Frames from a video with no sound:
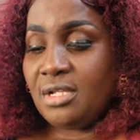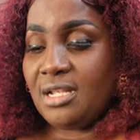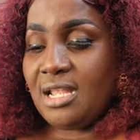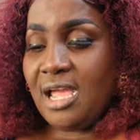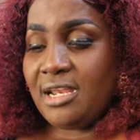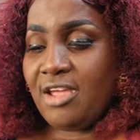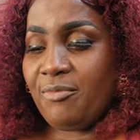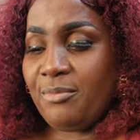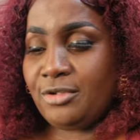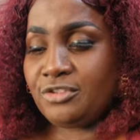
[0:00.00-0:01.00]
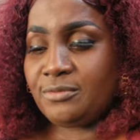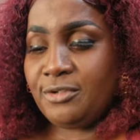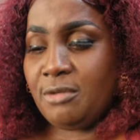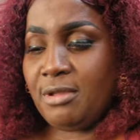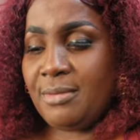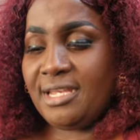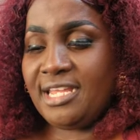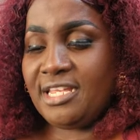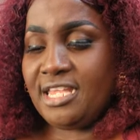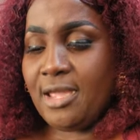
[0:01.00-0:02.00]
Lord have mercy. But I remember
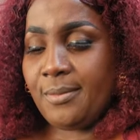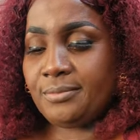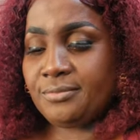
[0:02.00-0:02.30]
their name.